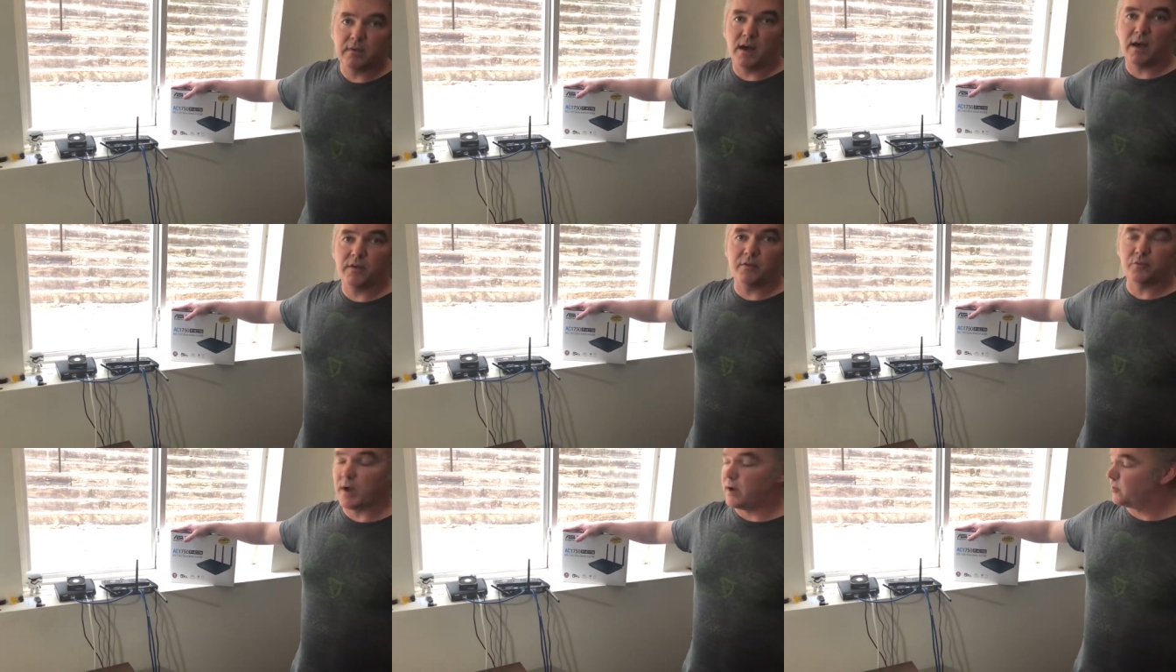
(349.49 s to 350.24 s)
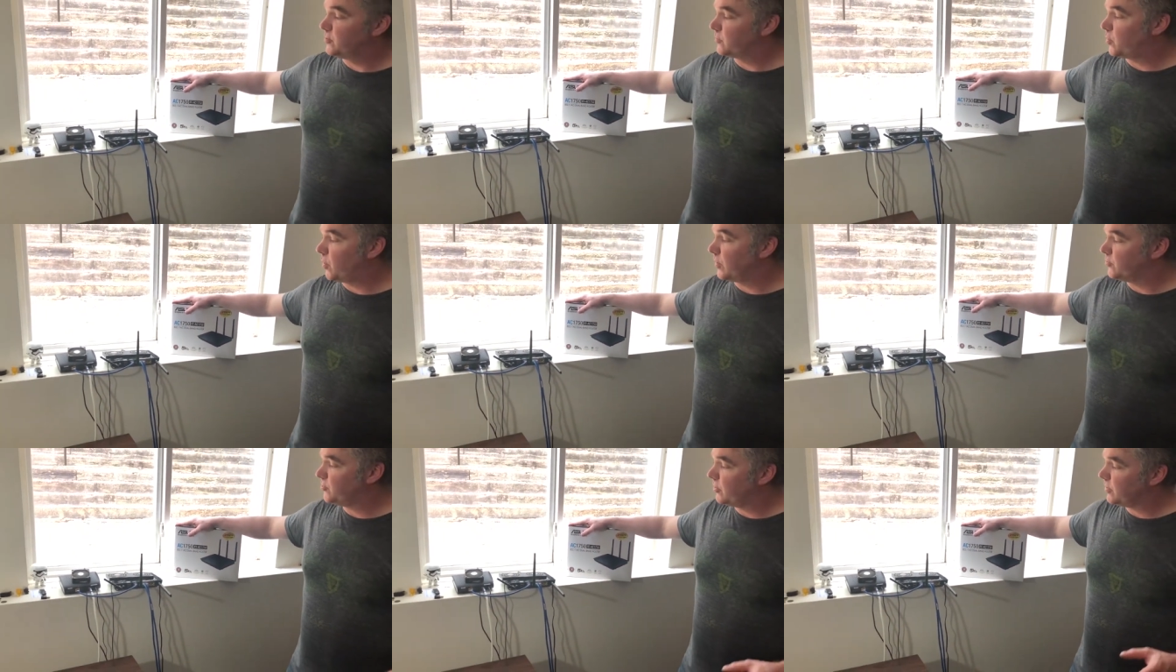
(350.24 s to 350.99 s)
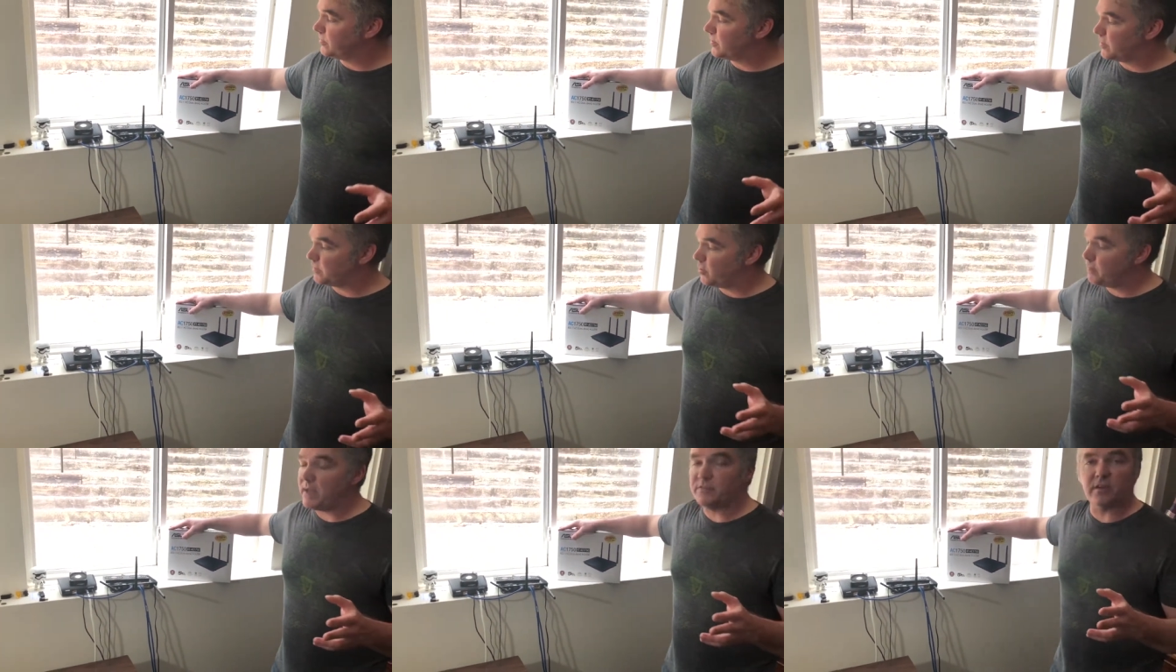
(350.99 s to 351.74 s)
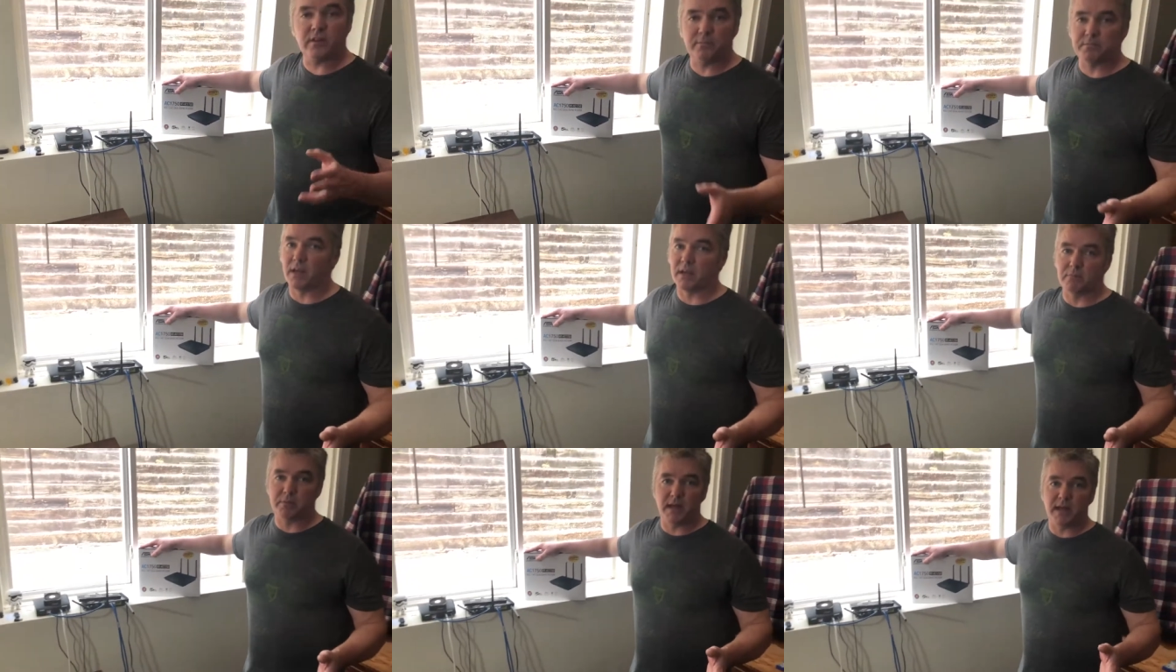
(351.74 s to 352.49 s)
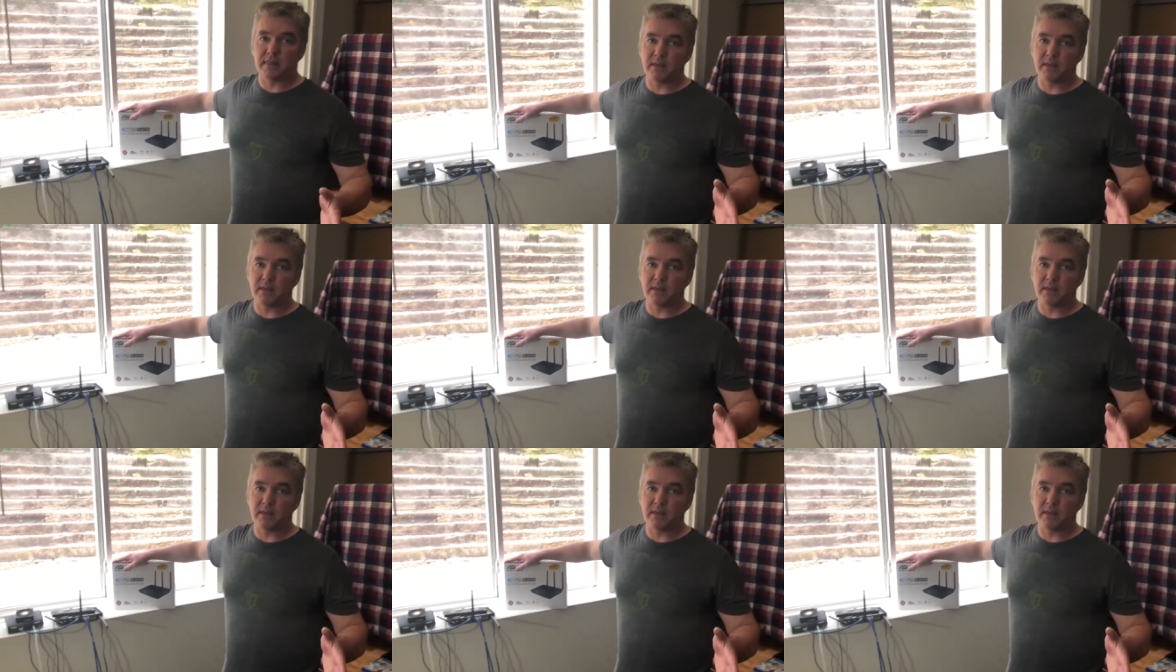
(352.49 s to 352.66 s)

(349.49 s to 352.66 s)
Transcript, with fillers: Uh, these routers, of course, sure, they're, they're basically plug and play.